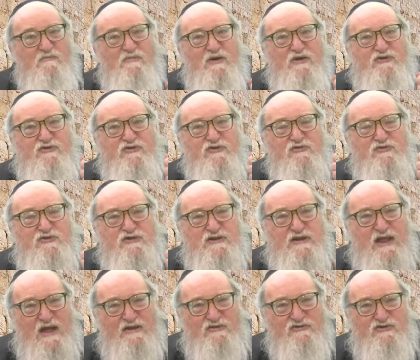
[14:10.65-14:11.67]
but you
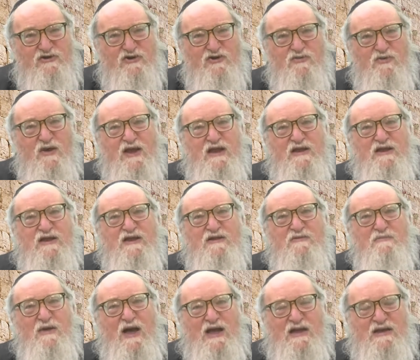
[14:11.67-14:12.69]

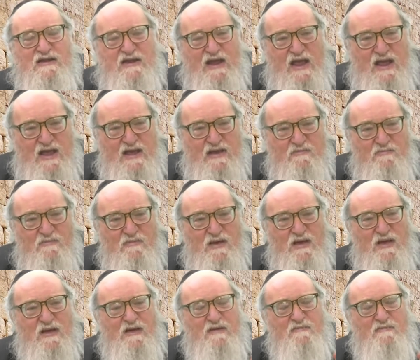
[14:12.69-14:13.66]
desecrated my name